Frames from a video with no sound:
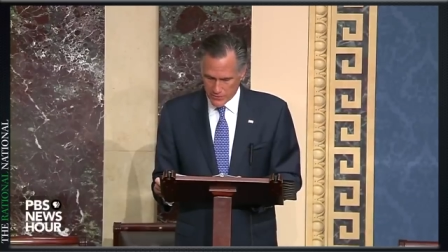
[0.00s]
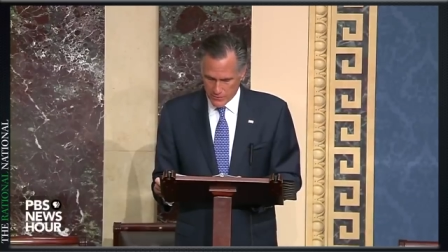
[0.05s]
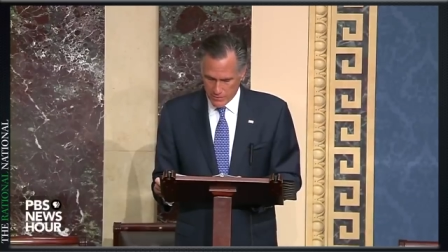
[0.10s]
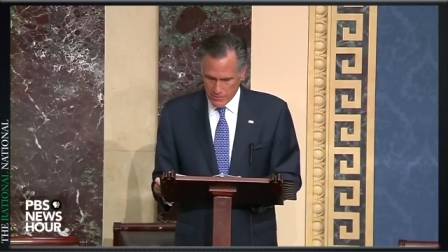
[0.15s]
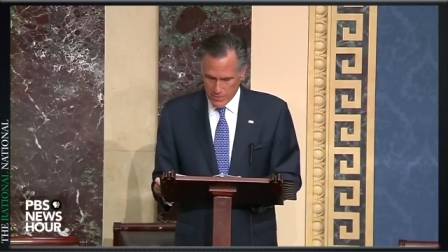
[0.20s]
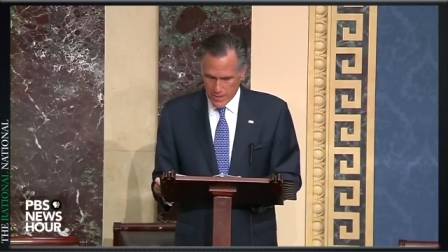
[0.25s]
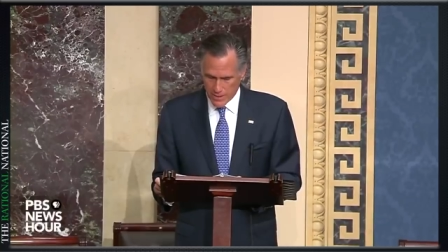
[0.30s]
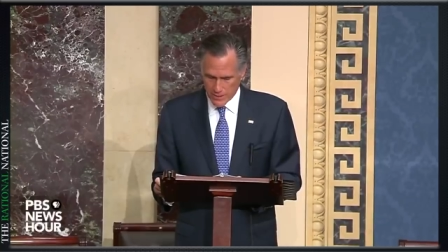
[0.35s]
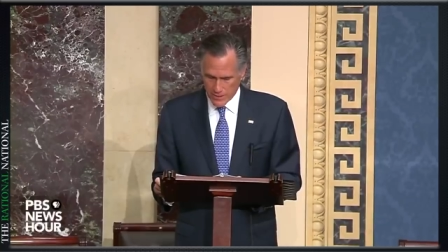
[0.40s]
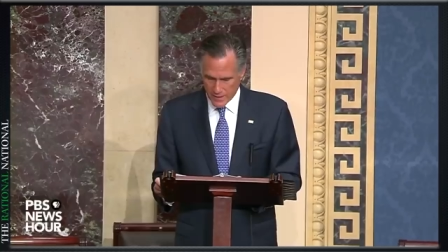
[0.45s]

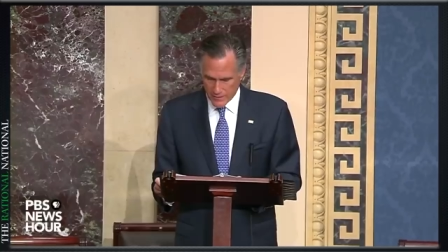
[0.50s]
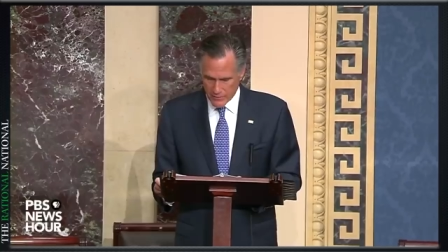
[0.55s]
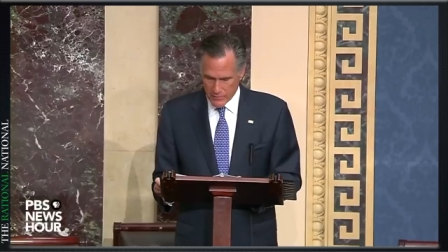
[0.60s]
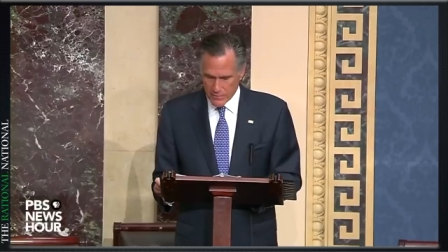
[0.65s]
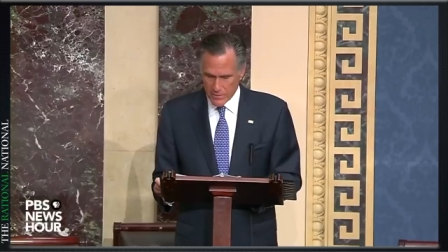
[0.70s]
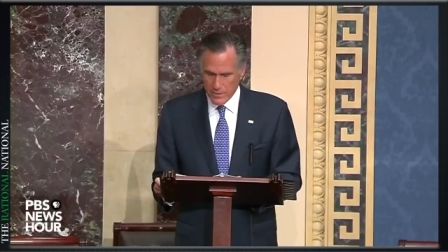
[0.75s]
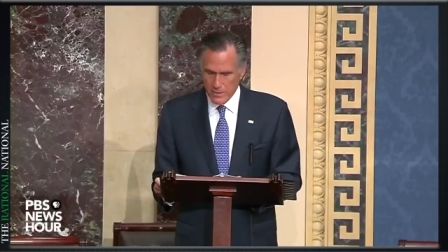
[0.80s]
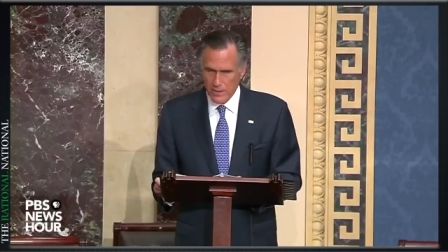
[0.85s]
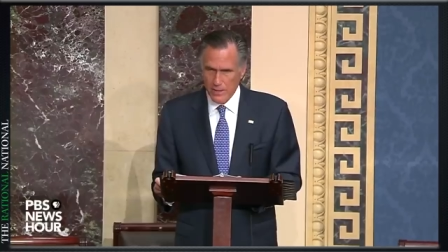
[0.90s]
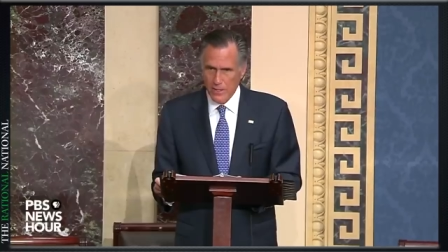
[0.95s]
from that
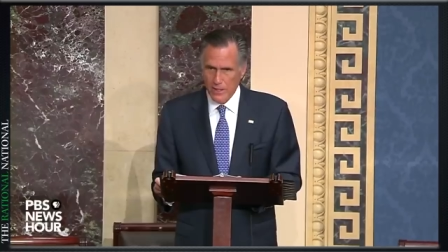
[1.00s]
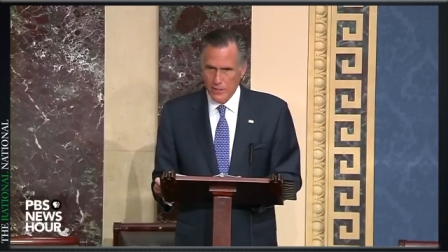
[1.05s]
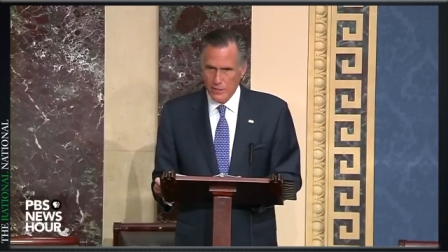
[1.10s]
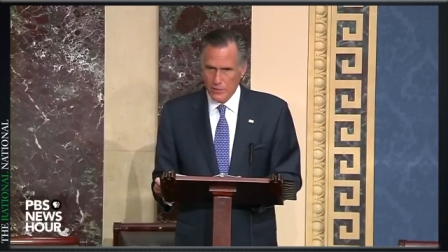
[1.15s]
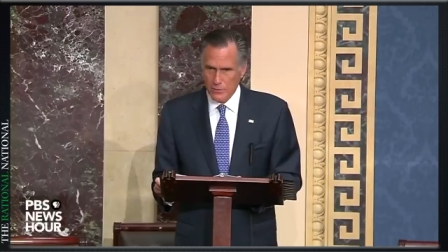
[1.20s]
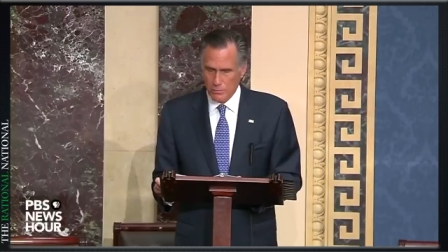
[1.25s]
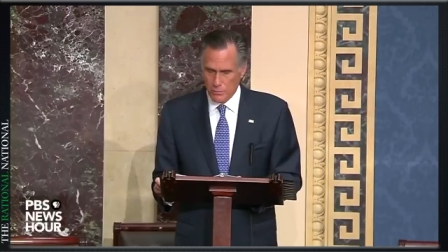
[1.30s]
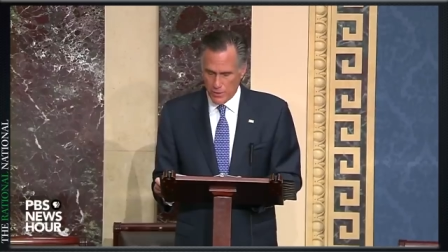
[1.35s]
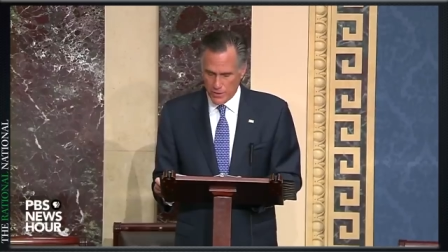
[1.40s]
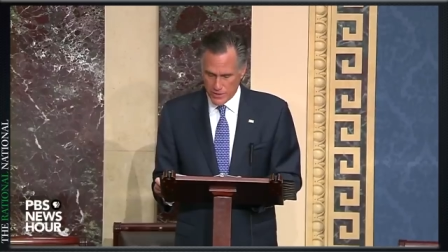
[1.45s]
government
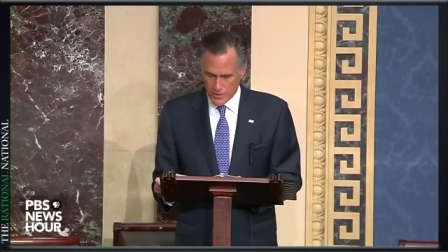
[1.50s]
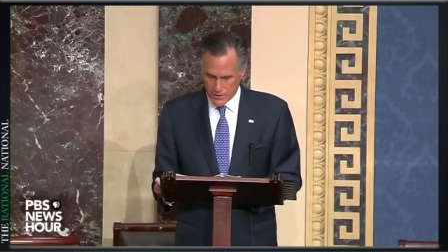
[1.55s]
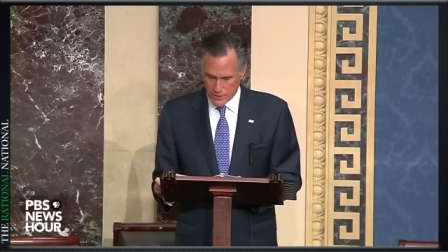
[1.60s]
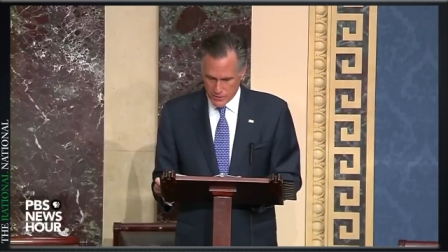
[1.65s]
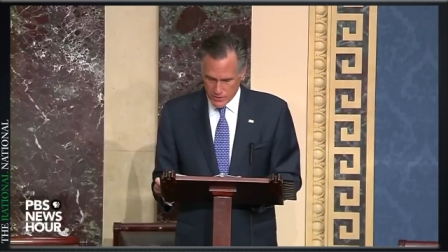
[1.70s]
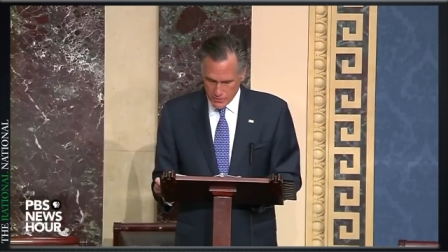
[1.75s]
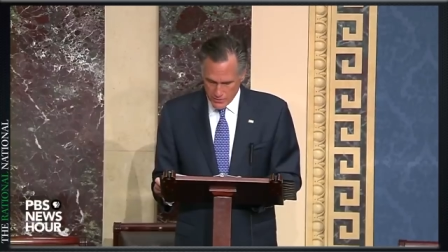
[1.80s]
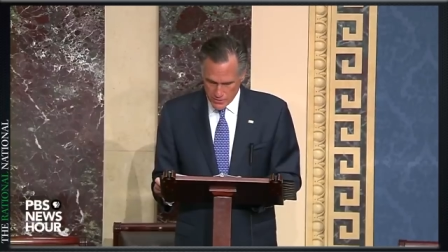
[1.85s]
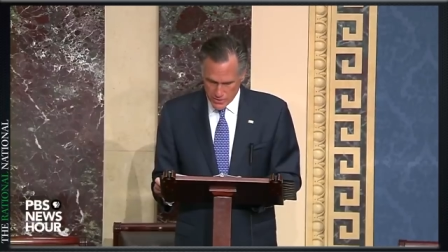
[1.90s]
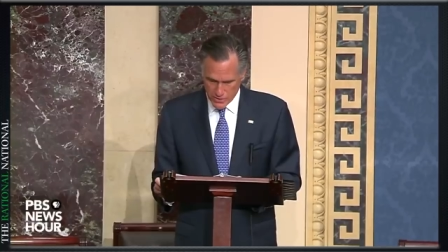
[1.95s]
to press it
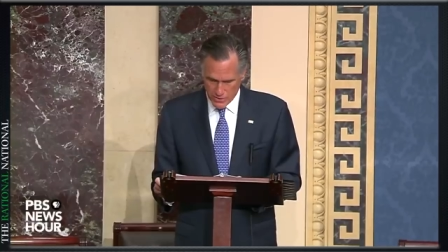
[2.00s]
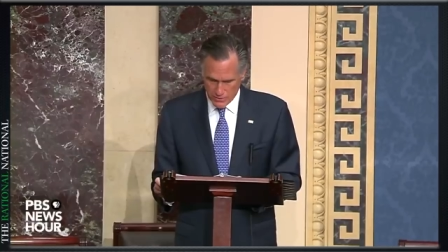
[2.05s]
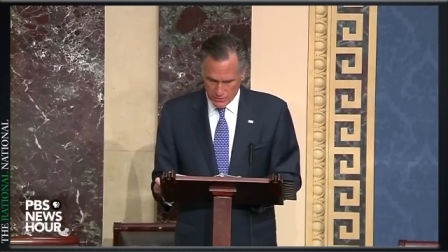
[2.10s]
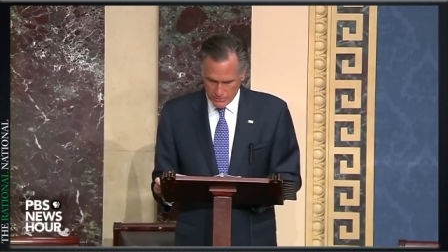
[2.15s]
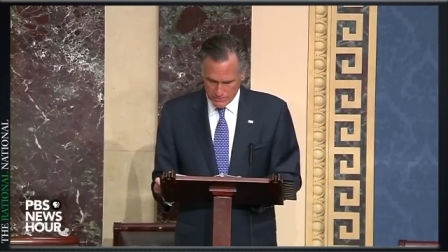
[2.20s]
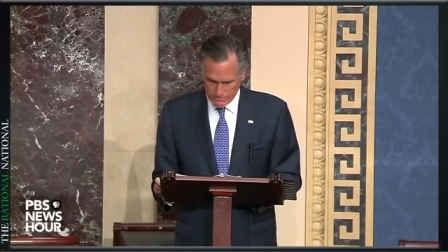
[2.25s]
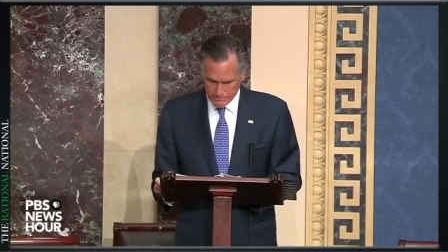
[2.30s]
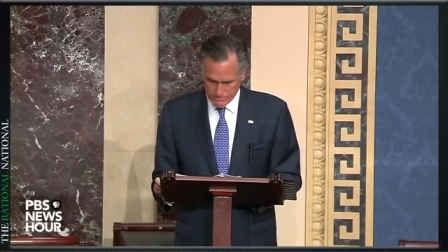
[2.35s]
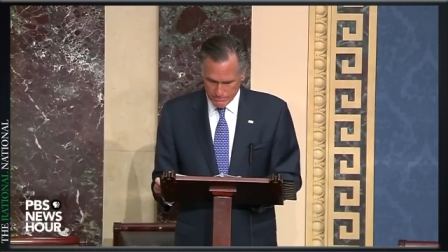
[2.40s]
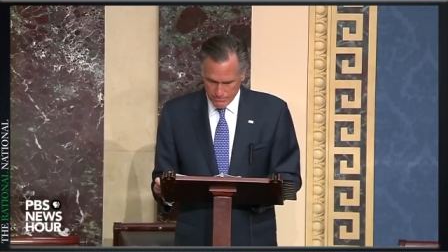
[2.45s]
to do
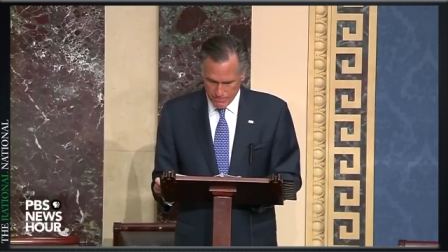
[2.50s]
so.